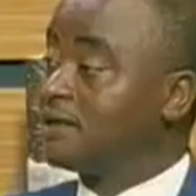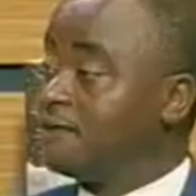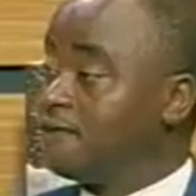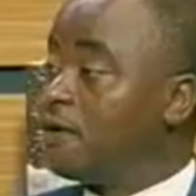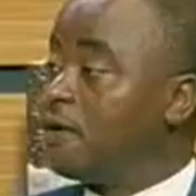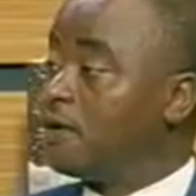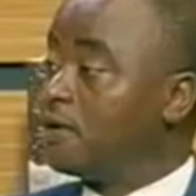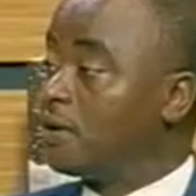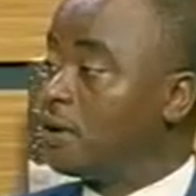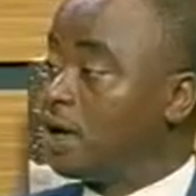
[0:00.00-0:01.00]
for
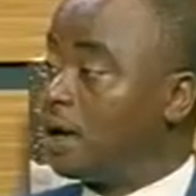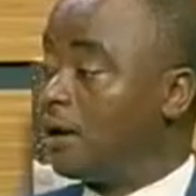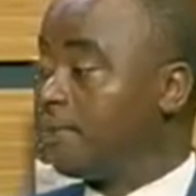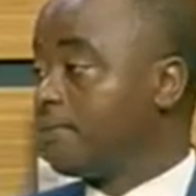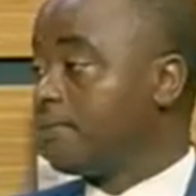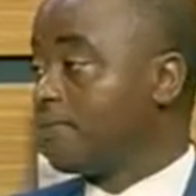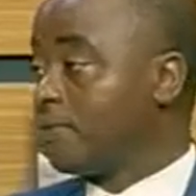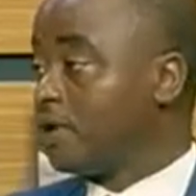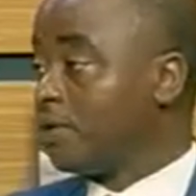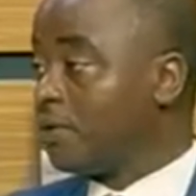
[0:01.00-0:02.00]

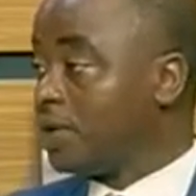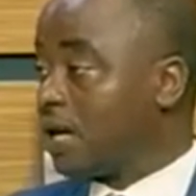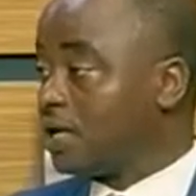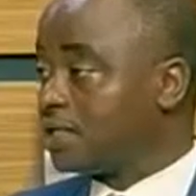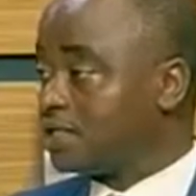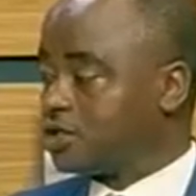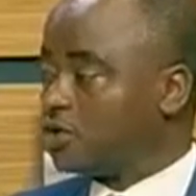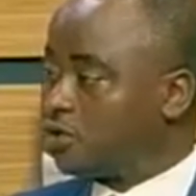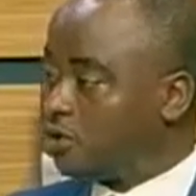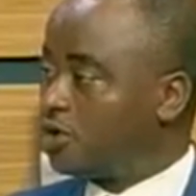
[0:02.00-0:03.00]
renal disease. So
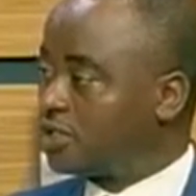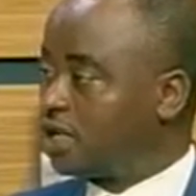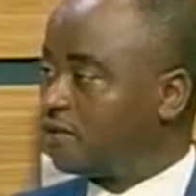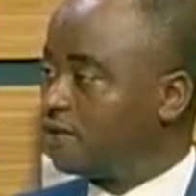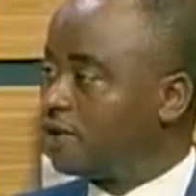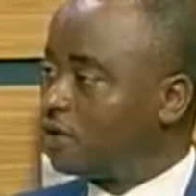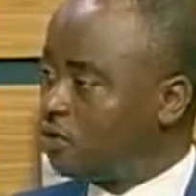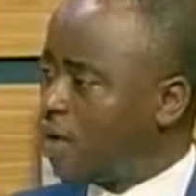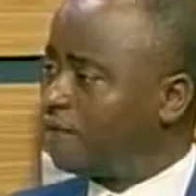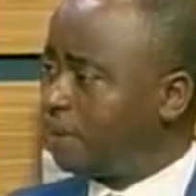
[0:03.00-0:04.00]
you know yourself.
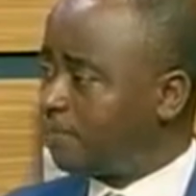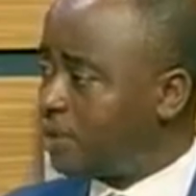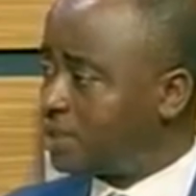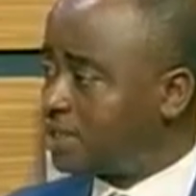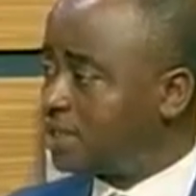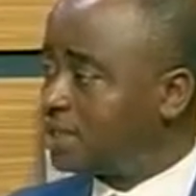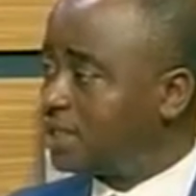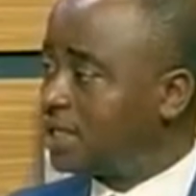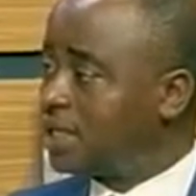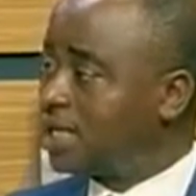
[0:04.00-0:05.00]
Do you have the burden?
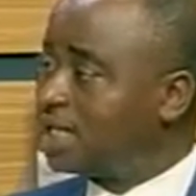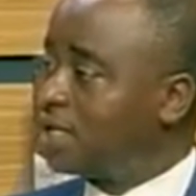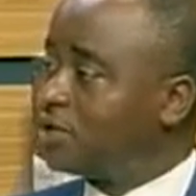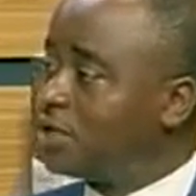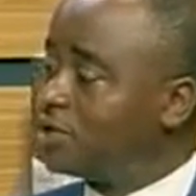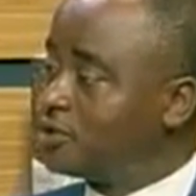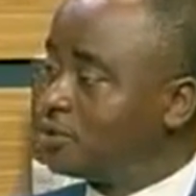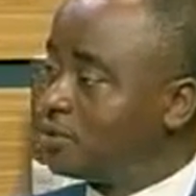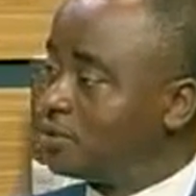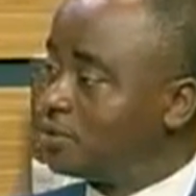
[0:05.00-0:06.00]
Then you need
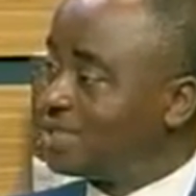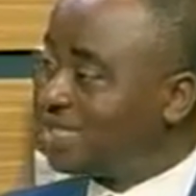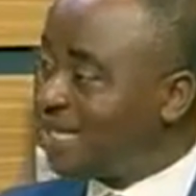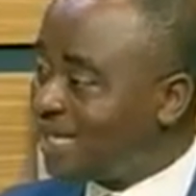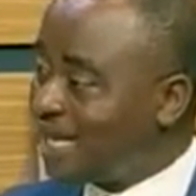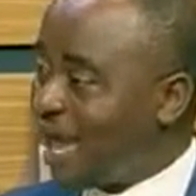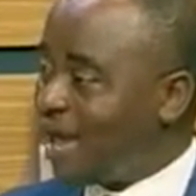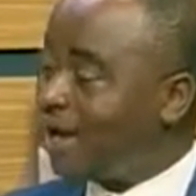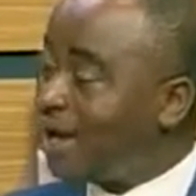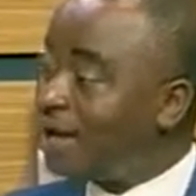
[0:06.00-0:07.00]
to take
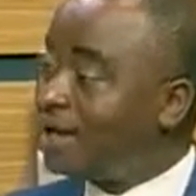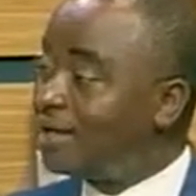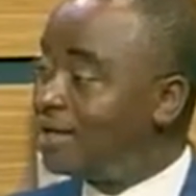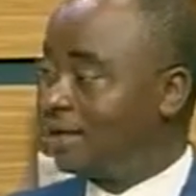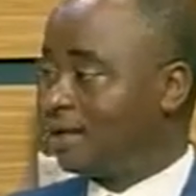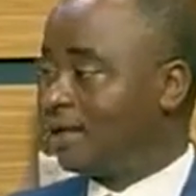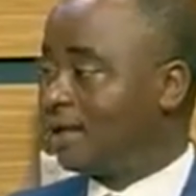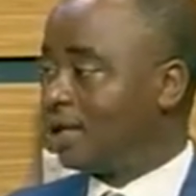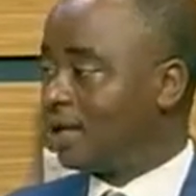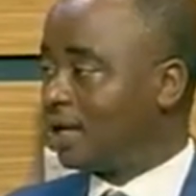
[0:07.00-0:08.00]
care early
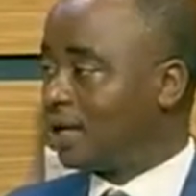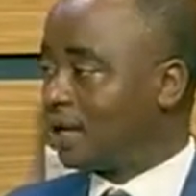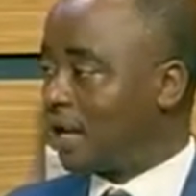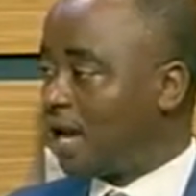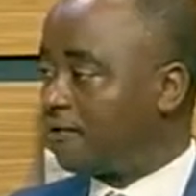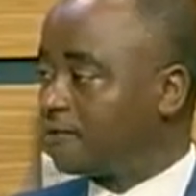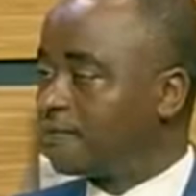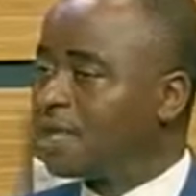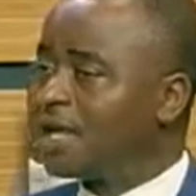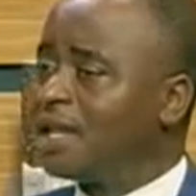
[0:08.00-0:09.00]
in life.
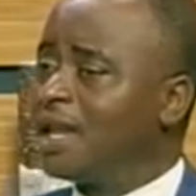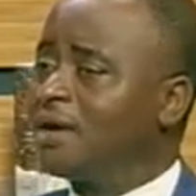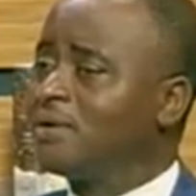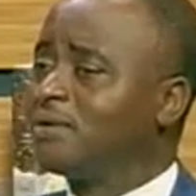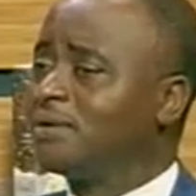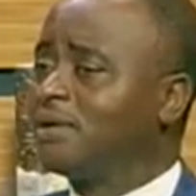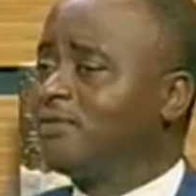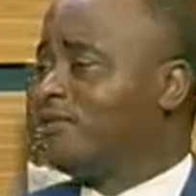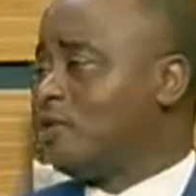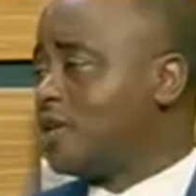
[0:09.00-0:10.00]
Now,
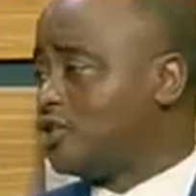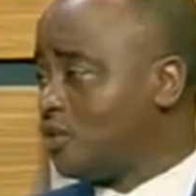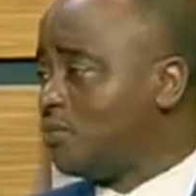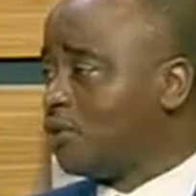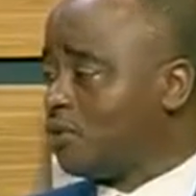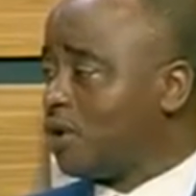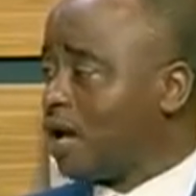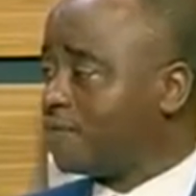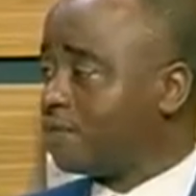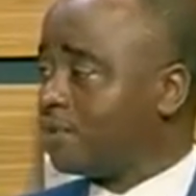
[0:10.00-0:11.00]
even if you assume you don't
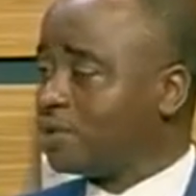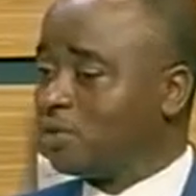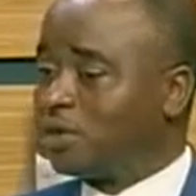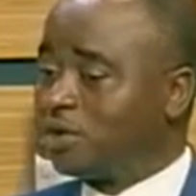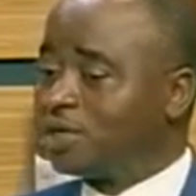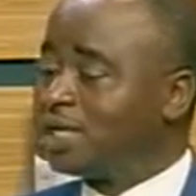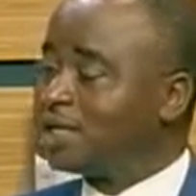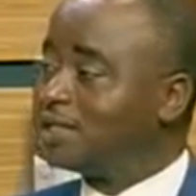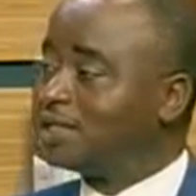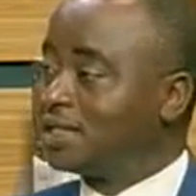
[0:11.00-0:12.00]
have the burden, we don't
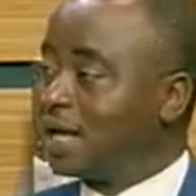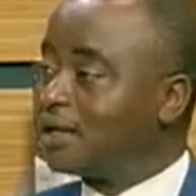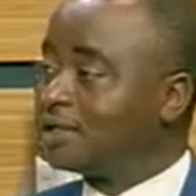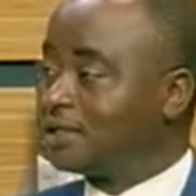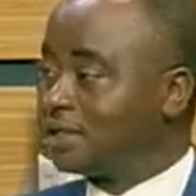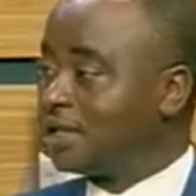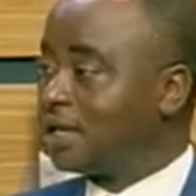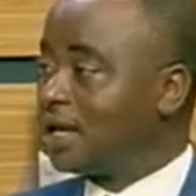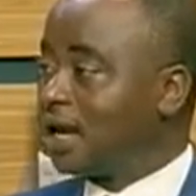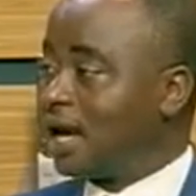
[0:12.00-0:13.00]
eat healthy
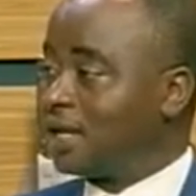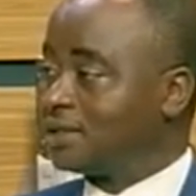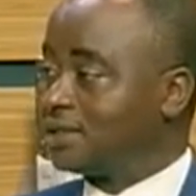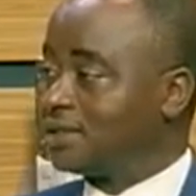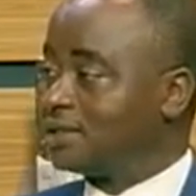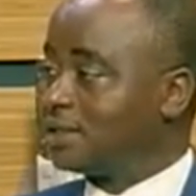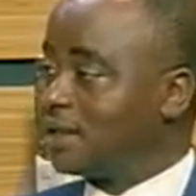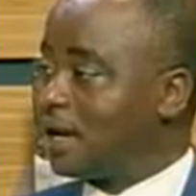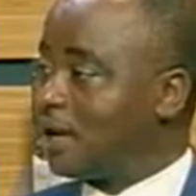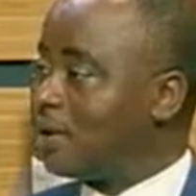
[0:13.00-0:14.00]
as
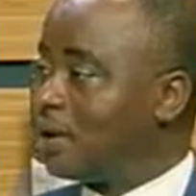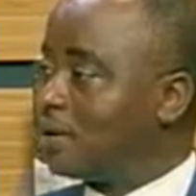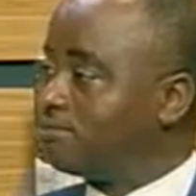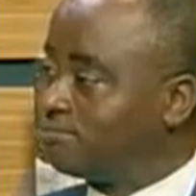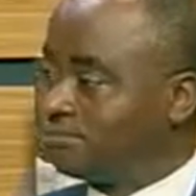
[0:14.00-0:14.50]
our